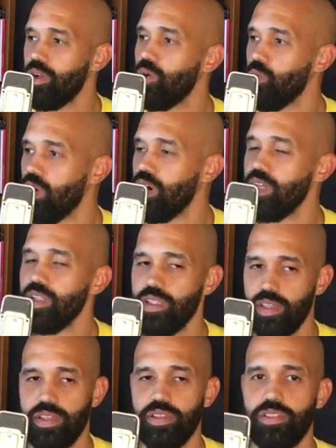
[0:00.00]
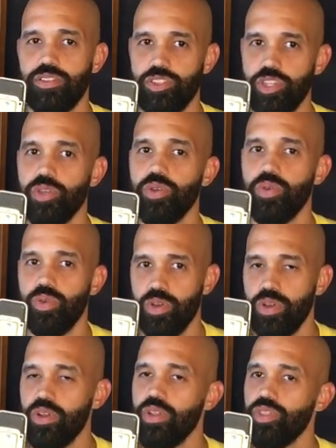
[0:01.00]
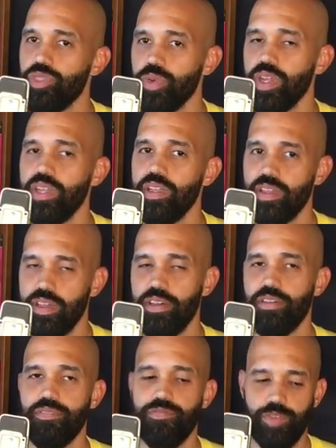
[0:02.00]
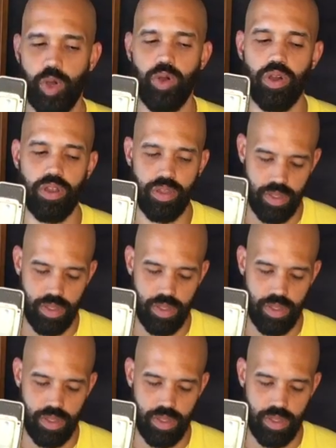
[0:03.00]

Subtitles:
1, 2, 3, 4.